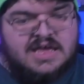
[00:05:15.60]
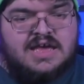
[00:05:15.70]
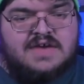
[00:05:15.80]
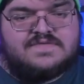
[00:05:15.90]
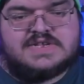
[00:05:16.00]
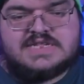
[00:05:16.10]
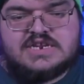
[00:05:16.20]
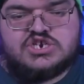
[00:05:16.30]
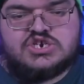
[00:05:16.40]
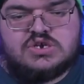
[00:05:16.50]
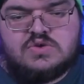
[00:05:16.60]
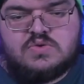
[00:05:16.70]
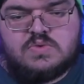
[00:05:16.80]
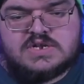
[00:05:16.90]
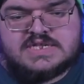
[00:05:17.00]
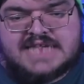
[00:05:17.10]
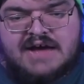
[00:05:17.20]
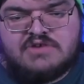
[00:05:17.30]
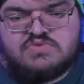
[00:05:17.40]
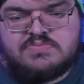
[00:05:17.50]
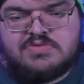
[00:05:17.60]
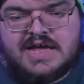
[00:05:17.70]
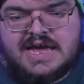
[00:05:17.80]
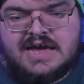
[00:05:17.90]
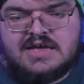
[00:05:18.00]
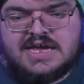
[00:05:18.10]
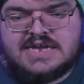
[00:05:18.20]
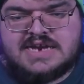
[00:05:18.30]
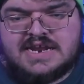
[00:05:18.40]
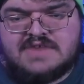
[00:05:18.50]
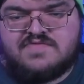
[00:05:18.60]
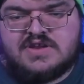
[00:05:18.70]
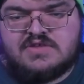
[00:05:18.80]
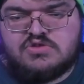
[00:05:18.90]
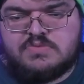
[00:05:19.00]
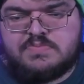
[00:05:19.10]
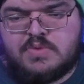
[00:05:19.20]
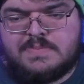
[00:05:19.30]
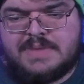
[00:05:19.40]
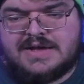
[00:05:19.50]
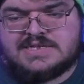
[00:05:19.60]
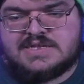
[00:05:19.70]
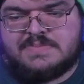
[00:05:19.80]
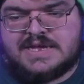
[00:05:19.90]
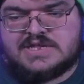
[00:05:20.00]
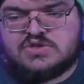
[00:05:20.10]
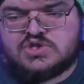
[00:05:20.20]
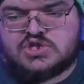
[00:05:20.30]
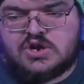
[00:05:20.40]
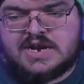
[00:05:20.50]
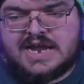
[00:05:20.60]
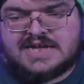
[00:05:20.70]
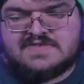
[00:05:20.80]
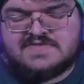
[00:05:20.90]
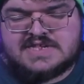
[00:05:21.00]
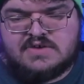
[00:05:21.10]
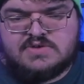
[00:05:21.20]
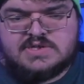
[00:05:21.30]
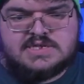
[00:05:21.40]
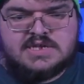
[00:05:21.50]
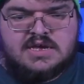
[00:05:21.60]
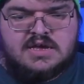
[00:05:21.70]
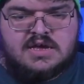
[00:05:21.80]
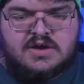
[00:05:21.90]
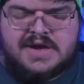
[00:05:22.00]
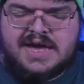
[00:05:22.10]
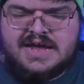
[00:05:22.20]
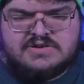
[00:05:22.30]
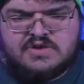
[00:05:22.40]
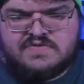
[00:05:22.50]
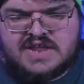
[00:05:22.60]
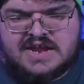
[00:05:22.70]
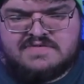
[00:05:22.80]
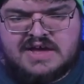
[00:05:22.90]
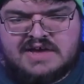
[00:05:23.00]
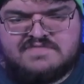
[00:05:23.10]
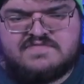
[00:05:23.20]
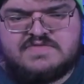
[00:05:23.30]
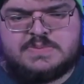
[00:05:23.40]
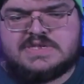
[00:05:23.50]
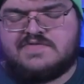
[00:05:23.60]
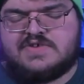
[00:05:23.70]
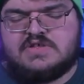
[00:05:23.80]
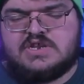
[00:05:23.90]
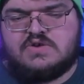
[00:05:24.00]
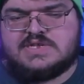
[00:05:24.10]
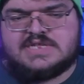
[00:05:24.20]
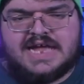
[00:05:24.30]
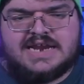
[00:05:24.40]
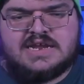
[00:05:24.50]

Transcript: Fixed an issue where sound would play in an infinite loop when pals at the base use certain active skills. Okay, I don't know if that I've specifically noticed that.